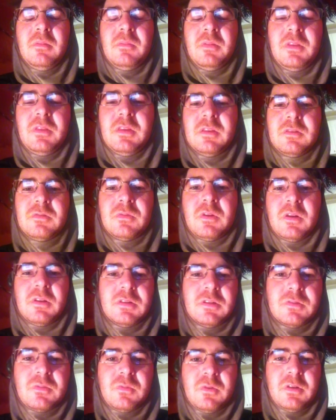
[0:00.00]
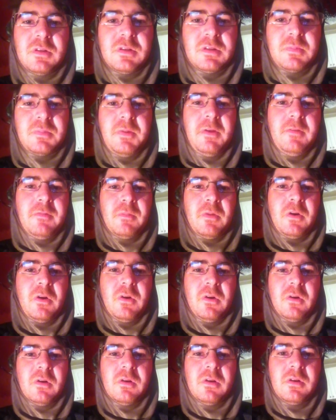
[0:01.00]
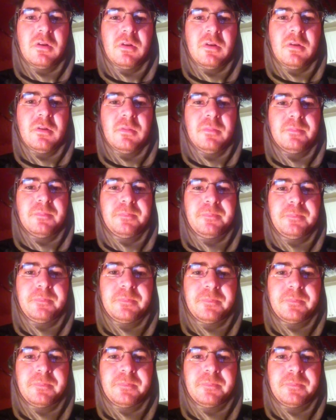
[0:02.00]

But this one, I just wanted to speak from my heart. I